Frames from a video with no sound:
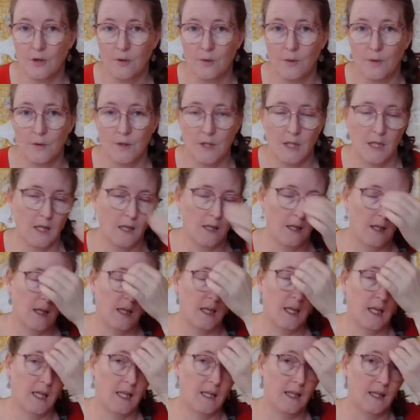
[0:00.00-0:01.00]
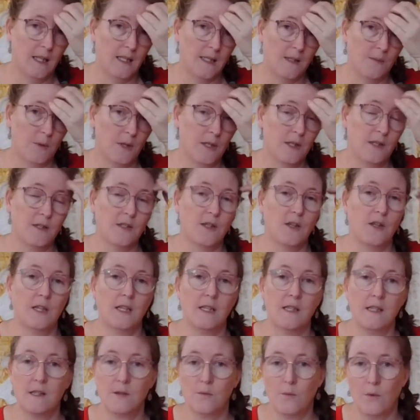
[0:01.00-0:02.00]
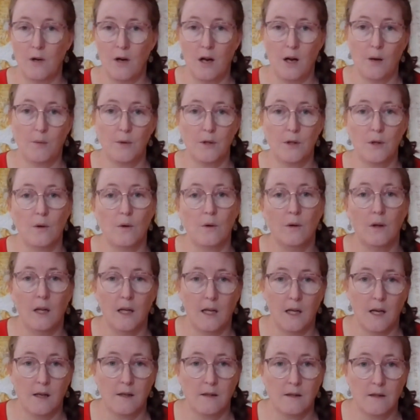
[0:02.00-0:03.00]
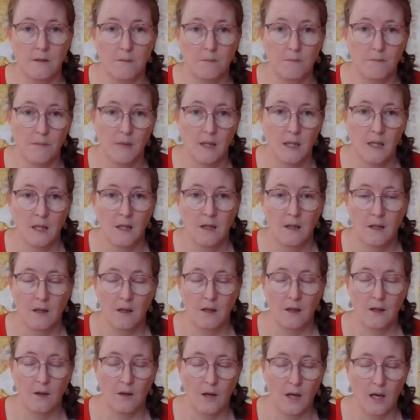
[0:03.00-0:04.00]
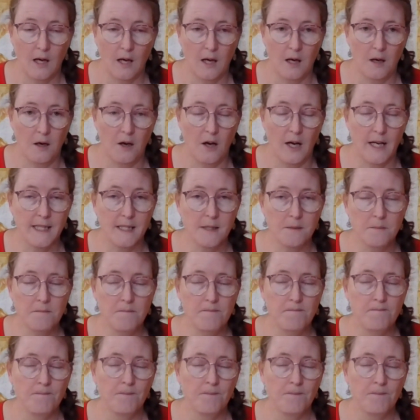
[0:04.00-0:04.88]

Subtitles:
quilting in this one. So this is what I would call a custom item.